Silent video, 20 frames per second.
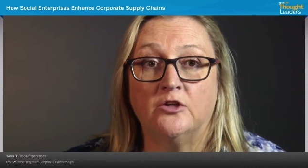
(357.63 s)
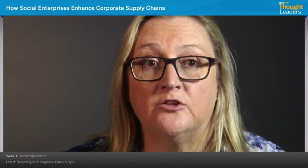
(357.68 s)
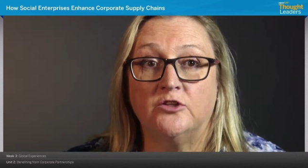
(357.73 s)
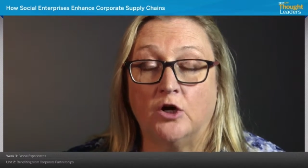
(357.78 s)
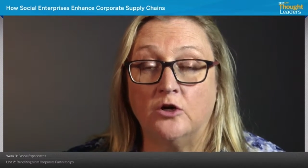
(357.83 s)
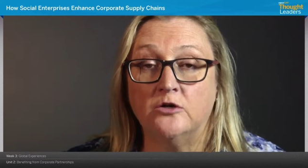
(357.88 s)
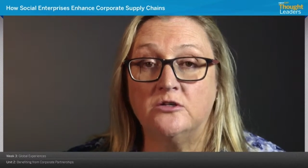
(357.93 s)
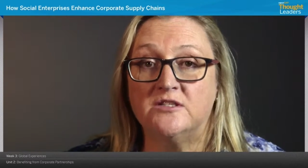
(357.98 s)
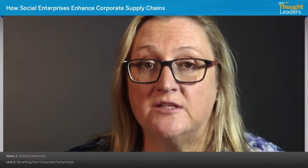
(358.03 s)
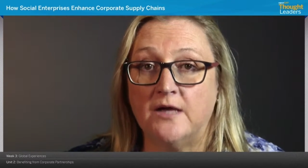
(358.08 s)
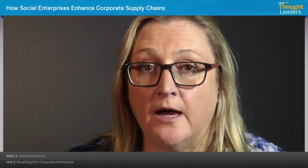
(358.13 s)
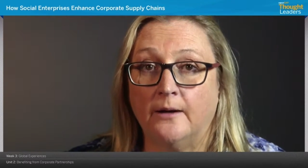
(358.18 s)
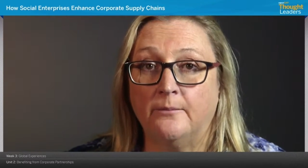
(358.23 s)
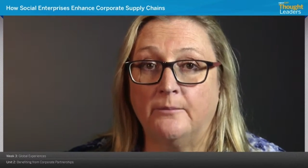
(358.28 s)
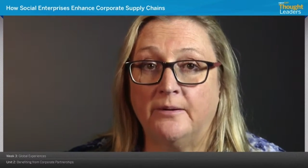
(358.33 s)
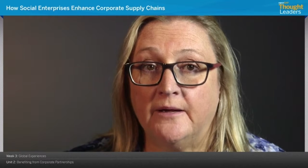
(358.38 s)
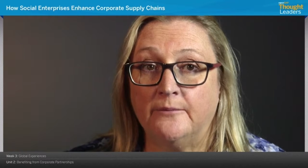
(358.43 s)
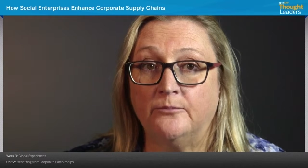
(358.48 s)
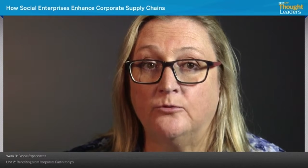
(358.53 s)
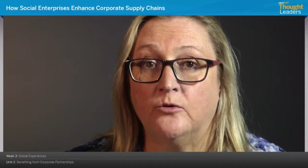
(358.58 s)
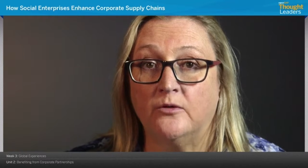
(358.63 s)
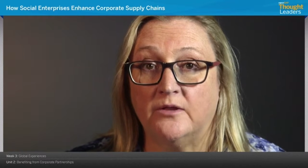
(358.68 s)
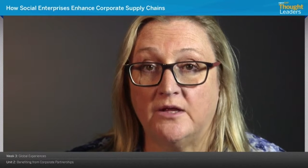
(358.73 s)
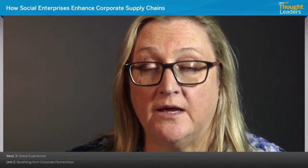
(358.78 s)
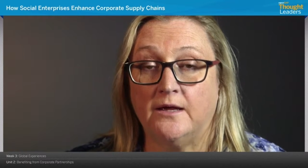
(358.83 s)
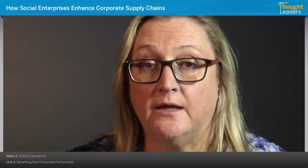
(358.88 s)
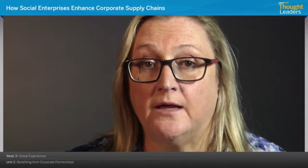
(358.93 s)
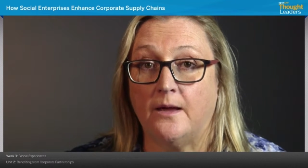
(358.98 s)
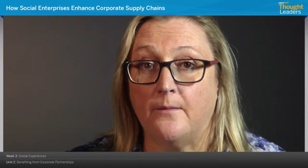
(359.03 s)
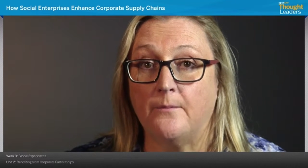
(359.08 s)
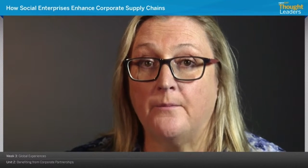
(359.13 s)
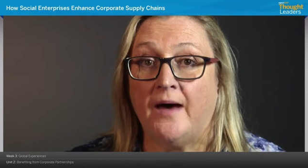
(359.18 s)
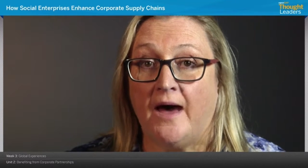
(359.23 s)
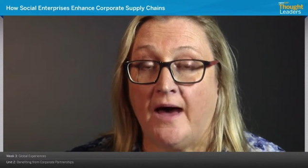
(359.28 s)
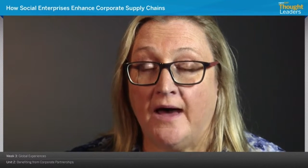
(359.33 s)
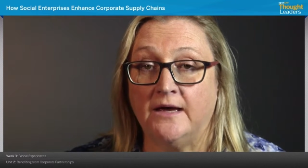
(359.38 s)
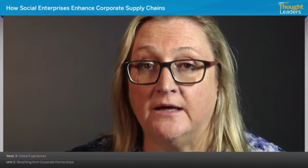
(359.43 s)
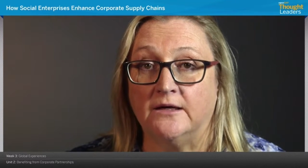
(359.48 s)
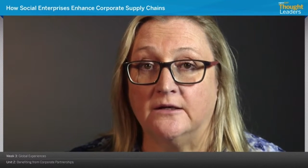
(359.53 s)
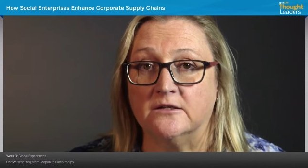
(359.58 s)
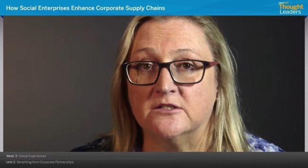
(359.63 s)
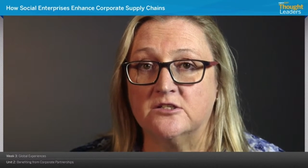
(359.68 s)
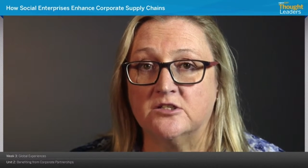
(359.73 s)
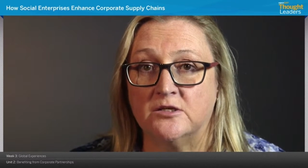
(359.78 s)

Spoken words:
Those young people then get paid